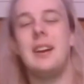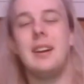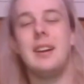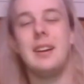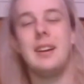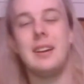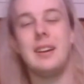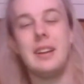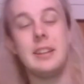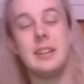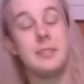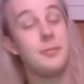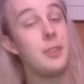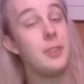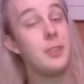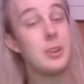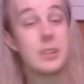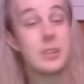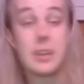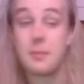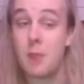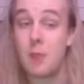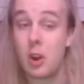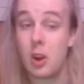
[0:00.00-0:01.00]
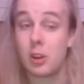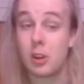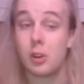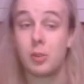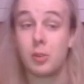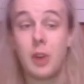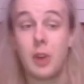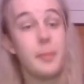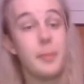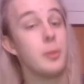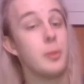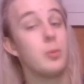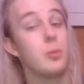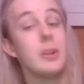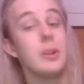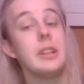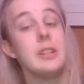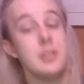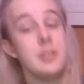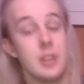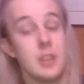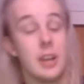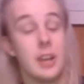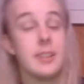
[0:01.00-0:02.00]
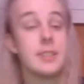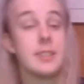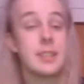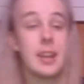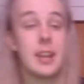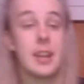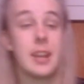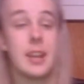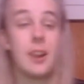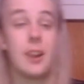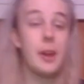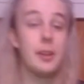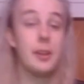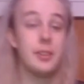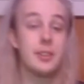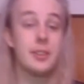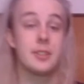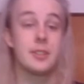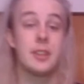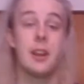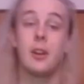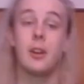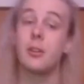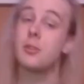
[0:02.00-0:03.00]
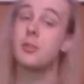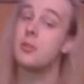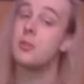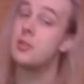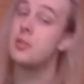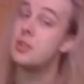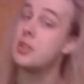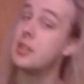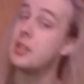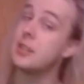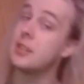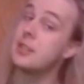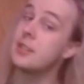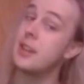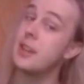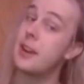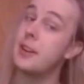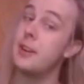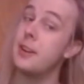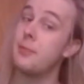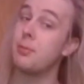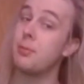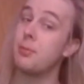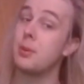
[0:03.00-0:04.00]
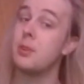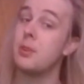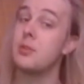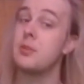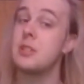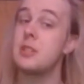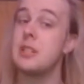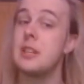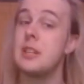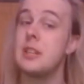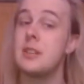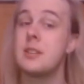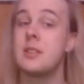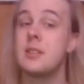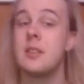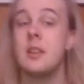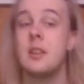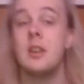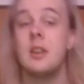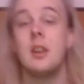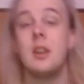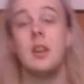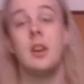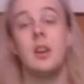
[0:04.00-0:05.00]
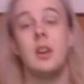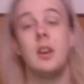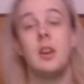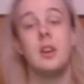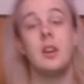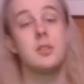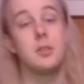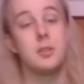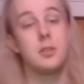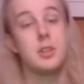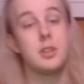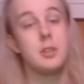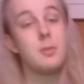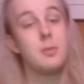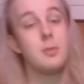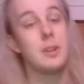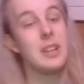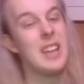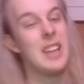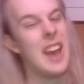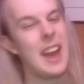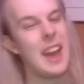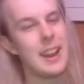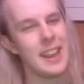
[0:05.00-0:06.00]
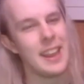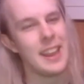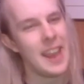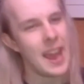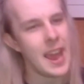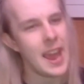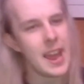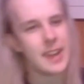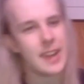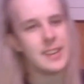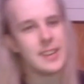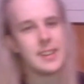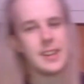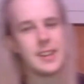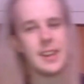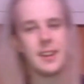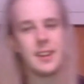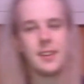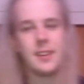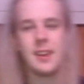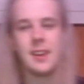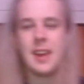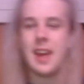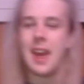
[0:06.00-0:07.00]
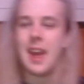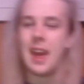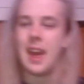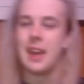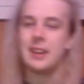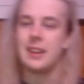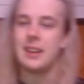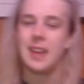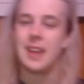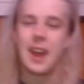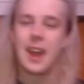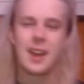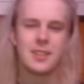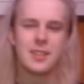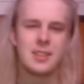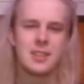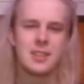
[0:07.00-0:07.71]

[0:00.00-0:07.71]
it feels like Margot Robbie really does care about this character, and she executive produced this, so she really had a hand in it. And Cathy